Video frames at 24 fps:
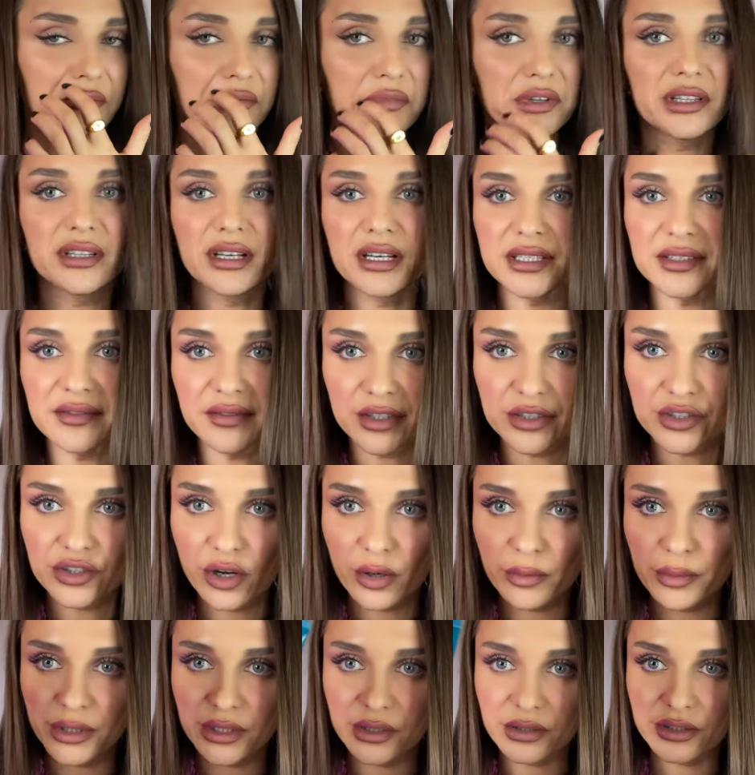It does the
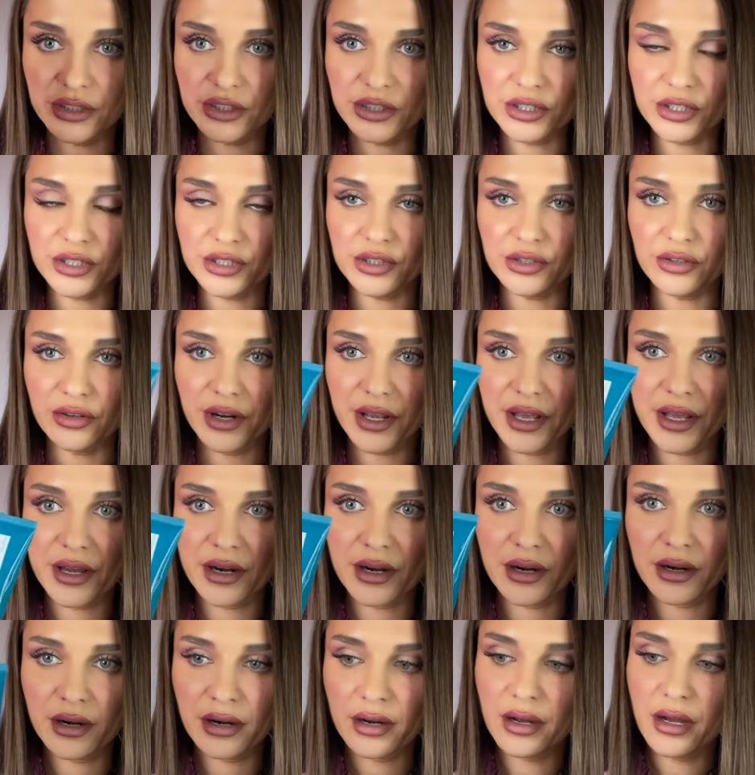job, it conditions your
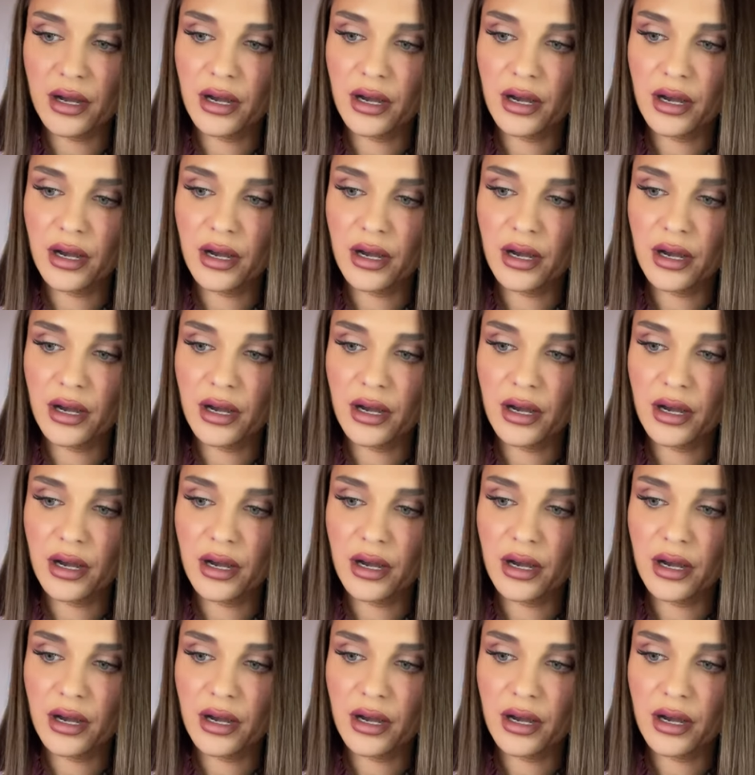hair.